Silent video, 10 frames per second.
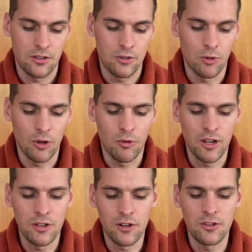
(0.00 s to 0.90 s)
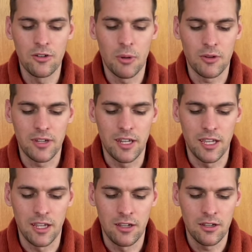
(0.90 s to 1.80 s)
So what I want to talk to you about
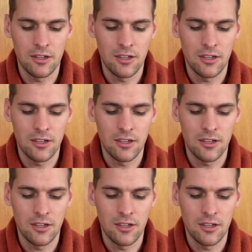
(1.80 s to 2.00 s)
today